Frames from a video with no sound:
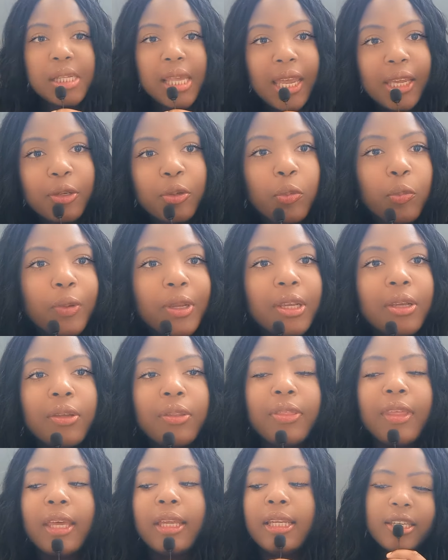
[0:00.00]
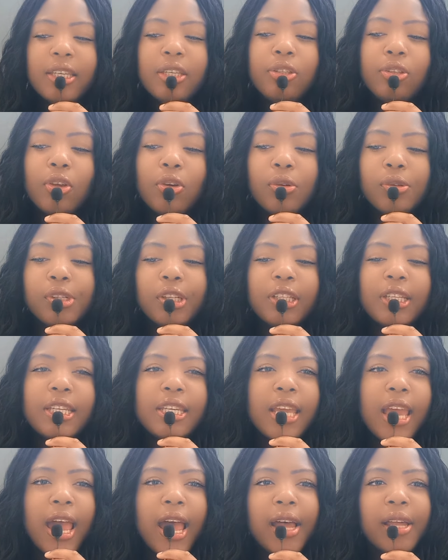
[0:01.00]
kind of weird that he knows that
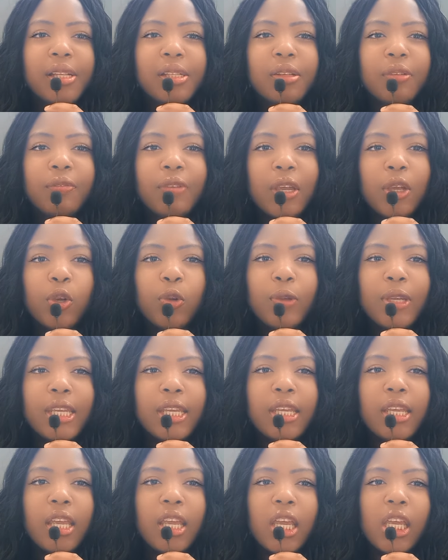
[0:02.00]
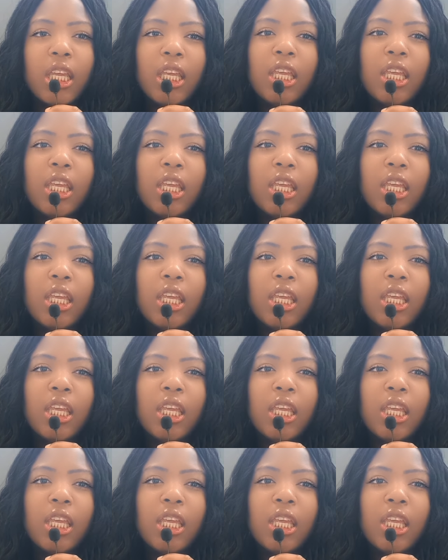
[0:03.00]
he has a very